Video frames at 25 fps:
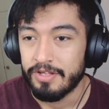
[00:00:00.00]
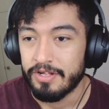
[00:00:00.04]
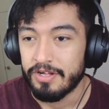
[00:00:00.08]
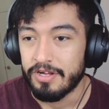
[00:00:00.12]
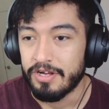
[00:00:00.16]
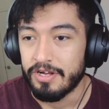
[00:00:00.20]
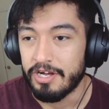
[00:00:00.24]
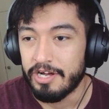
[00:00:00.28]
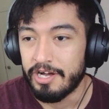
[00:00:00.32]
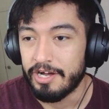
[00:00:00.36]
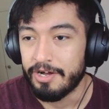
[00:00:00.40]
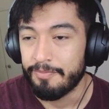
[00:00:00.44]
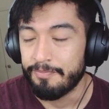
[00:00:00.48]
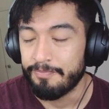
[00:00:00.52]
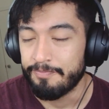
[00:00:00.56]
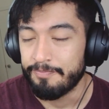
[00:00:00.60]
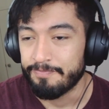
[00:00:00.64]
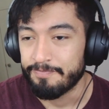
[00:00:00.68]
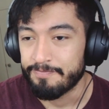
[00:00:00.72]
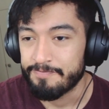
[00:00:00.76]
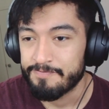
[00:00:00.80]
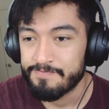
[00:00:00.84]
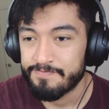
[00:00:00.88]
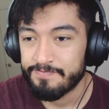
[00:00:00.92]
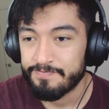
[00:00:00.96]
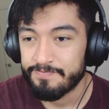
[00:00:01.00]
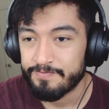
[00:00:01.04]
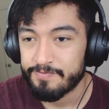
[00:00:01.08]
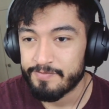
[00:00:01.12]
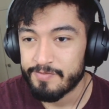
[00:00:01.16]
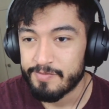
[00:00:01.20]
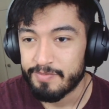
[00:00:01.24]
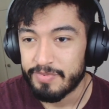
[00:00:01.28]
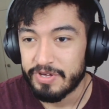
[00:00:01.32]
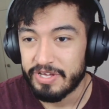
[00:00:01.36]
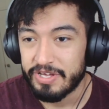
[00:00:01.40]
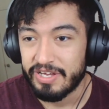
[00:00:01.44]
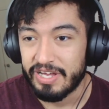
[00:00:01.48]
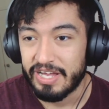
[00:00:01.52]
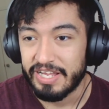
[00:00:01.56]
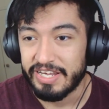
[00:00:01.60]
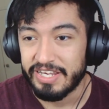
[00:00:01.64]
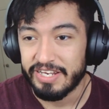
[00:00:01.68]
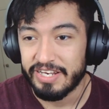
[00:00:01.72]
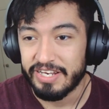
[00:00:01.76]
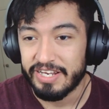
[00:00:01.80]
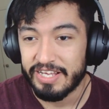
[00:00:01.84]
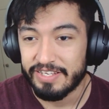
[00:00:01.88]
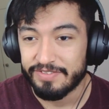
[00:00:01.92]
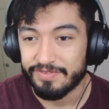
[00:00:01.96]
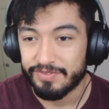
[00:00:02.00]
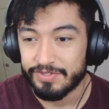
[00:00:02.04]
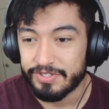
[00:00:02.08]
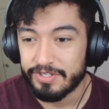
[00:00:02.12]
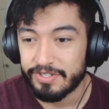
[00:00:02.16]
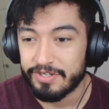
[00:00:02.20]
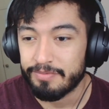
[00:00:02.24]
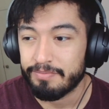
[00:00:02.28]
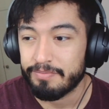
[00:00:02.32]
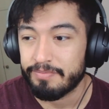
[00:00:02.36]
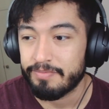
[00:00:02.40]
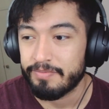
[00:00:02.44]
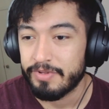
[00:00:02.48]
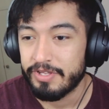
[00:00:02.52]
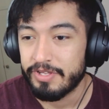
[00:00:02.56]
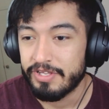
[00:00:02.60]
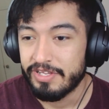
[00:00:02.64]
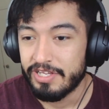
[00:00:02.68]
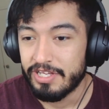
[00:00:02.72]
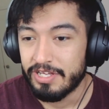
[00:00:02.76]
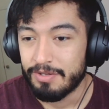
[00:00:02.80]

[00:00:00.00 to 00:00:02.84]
um, but I did have some